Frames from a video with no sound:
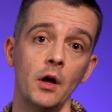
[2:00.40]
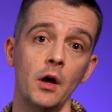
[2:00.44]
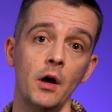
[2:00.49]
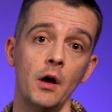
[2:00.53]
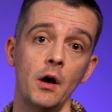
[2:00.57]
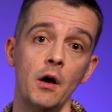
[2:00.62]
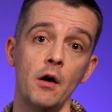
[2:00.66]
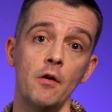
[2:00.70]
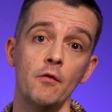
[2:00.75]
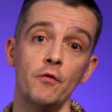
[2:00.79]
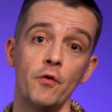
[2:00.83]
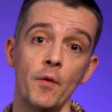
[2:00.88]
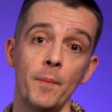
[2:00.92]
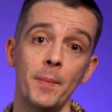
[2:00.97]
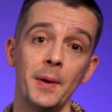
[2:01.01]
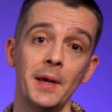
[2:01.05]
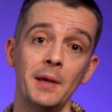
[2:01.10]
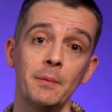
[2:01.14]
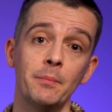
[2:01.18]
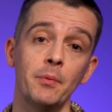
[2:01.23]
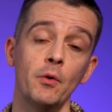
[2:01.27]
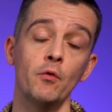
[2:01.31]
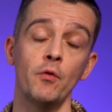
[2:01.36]
uh, for
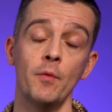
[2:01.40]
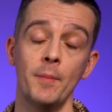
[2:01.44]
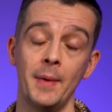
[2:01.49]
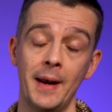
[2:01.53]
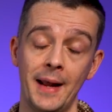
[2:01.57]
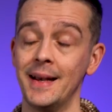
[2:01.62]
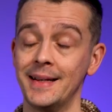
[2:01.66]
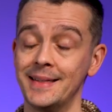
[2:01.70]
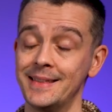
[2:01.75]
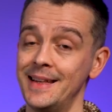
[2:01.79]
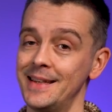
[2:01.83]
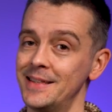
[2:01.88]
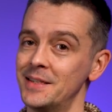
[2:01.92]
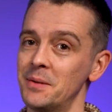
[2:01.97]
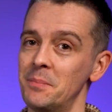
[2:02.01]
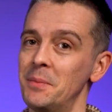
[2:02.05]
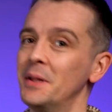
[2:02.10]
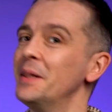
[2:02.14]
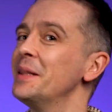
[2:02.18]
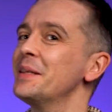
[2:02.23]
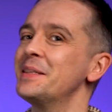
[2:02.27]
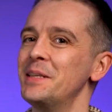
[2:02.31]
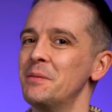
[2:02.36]
people from an
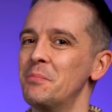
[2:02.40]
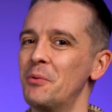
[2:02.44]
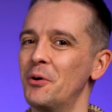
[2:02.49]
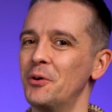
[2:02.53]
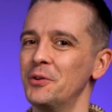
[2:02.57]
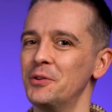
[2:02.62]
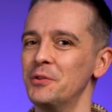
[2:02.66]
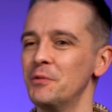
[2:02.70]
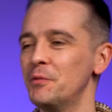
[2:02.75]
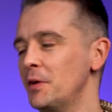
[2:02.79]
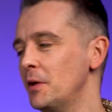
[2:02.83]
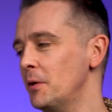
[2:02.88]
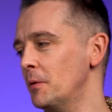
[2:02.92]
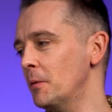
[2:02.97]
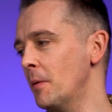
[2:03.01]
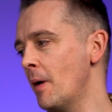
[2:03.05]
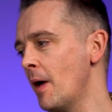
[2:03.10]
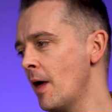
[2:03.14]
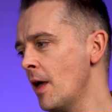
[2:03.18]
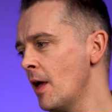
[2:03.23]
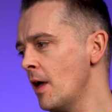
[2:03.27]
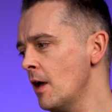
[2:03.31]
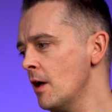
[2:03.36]
accessibility point of view.
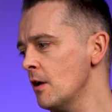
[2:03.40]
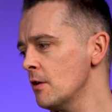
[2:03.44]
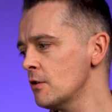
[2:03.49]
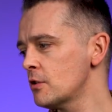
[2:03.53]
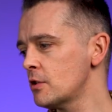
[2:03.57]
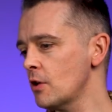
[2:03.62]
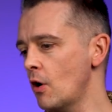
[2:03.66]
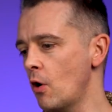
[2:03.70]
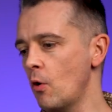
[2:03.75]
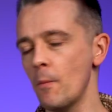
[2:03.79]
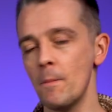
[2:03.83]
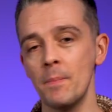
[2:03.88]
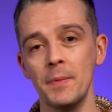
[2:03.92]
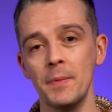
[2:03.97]
So